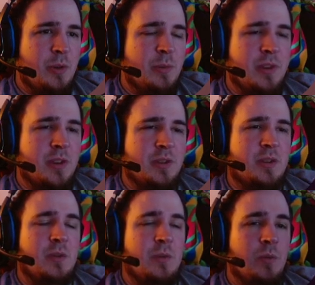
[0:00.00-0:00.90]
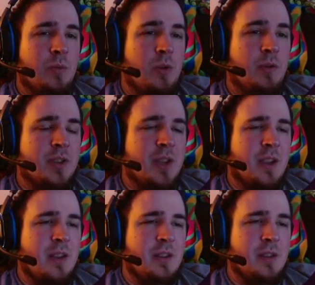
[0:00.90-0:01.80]
is because the
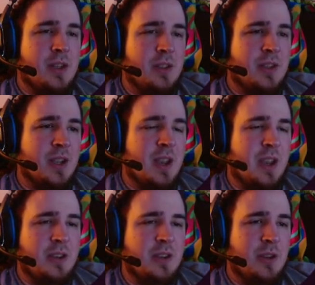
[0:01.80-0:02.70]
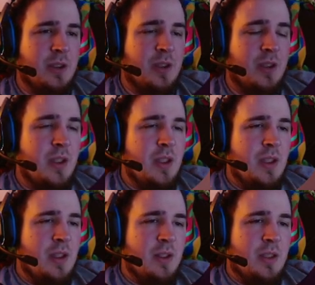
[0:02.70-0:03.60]
ceiling's not connected to
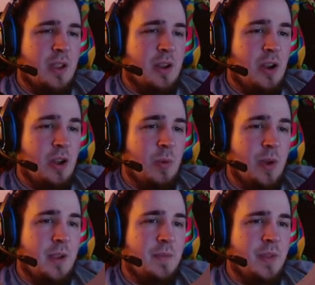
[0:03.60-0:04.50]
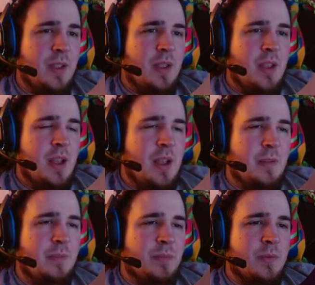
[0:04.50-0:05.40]
the hallway.
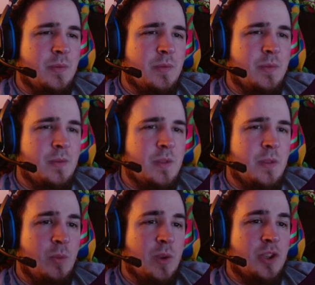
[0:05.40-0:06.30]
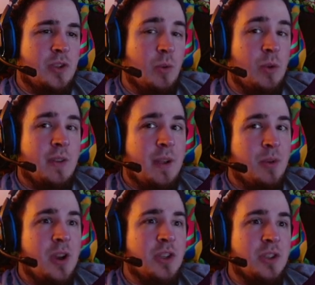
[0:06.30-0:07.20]
Um, which order of
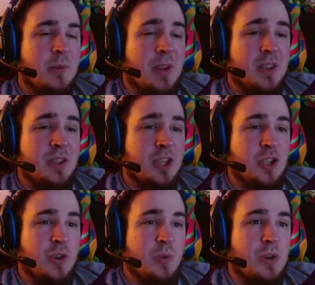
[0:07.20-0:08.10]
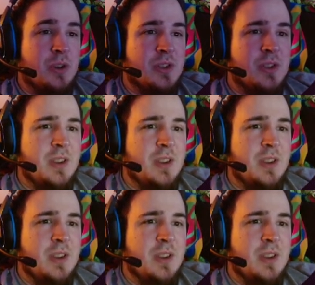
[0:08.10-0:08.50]
operations can make things easier or worse.